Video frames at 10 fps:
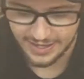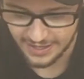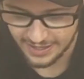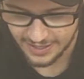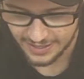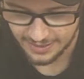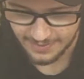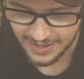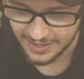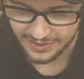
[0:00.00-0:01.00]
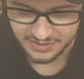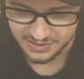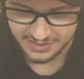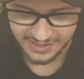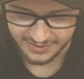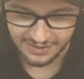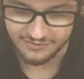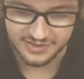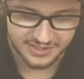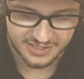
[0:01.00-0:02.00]
And I love
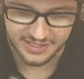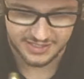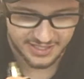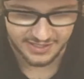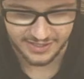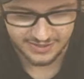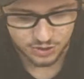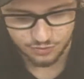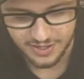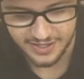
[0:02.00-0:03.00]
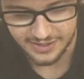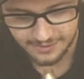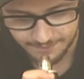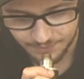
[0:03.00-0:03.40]
it. These things hit like a train.